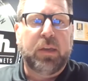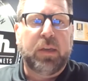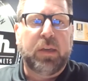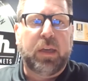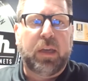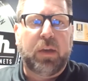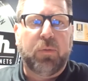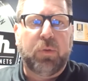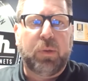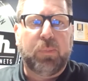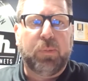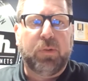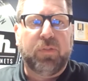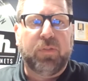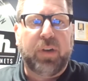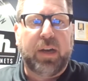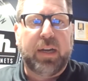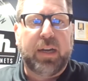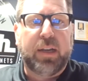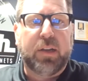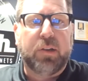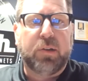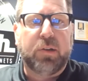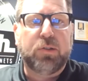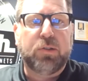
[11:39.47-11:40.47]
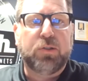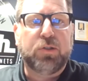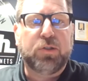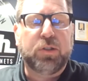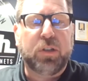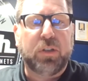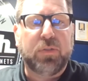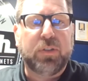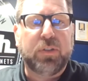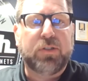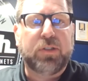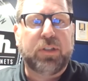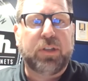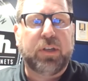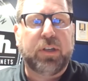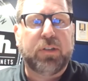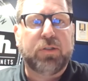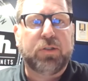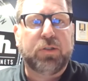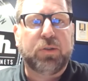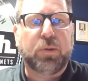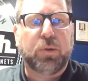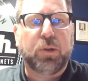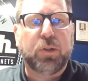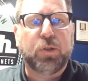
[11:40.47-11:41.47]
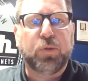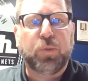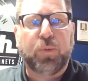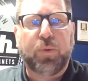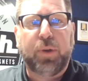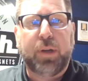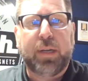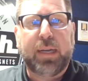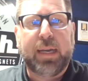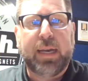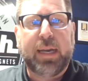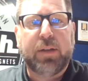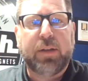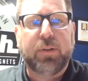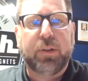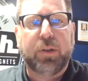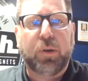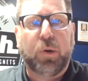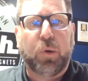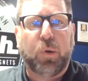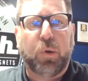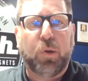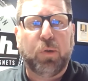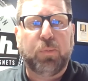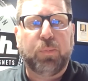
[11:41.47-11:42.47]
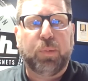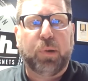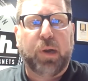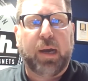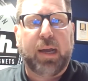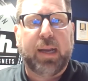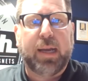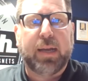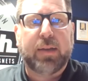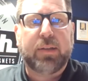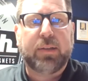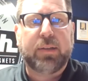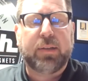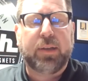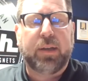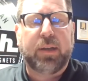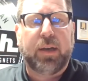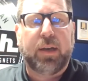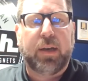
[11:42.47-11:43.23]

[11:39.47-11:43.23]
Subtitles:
And we provide a good service here at Storage where we not only hold product